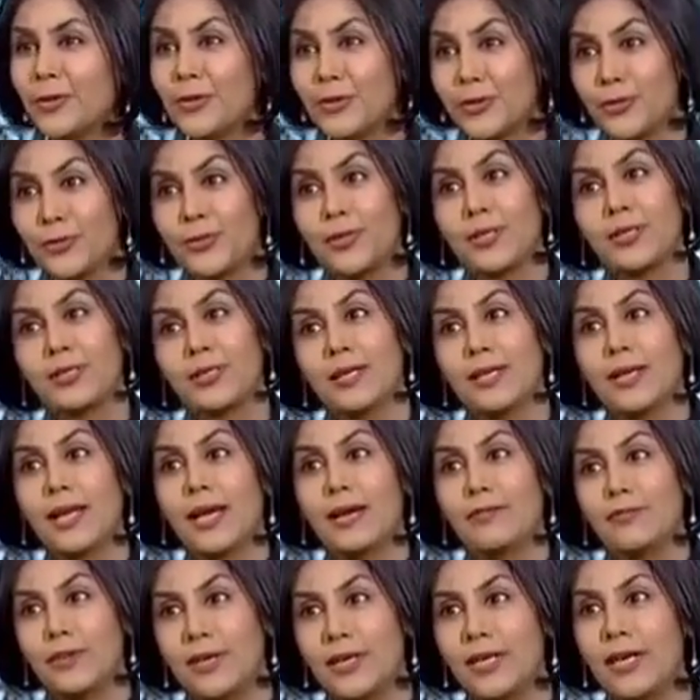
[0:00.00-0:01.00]
Or do you think they'll
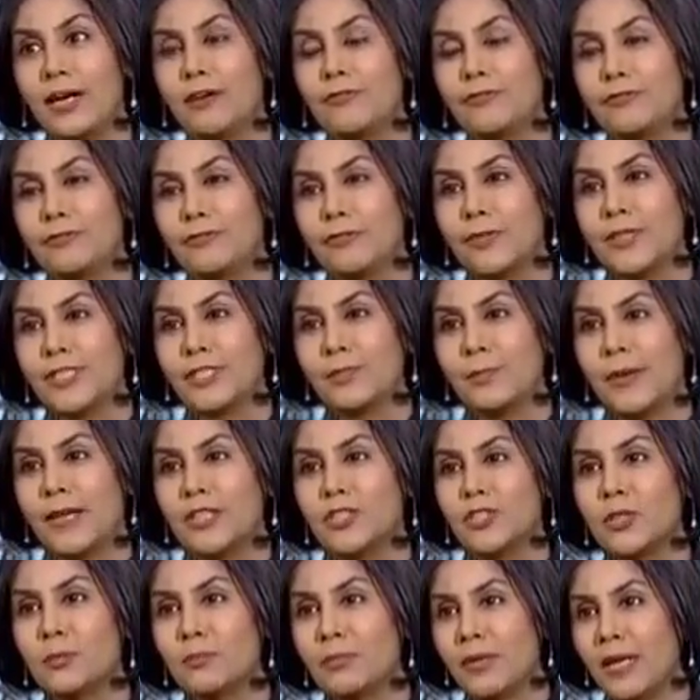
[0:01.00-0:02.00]
have enough
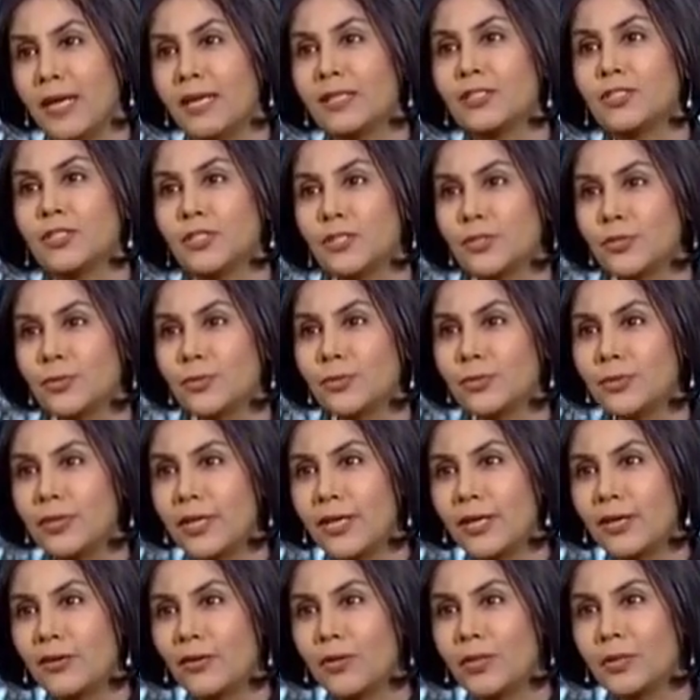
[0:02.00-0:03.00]
expansion plans to
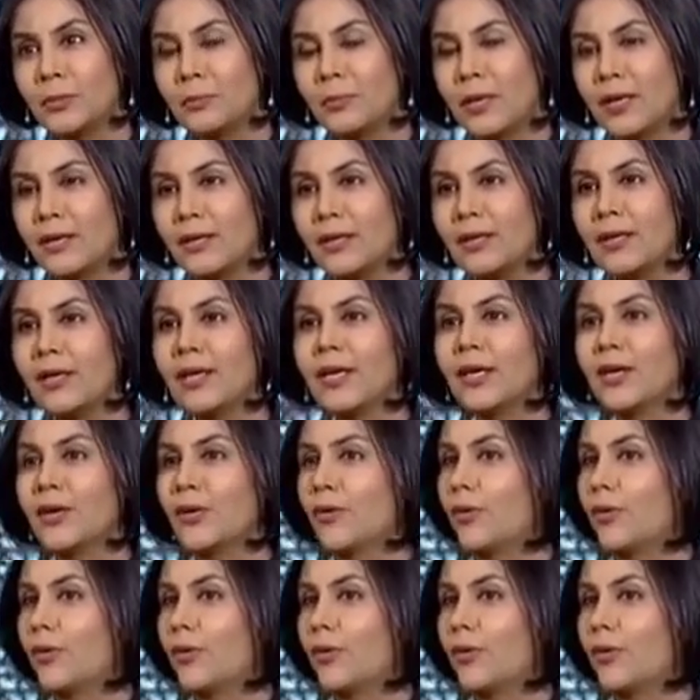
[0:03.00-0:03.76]
take all the money,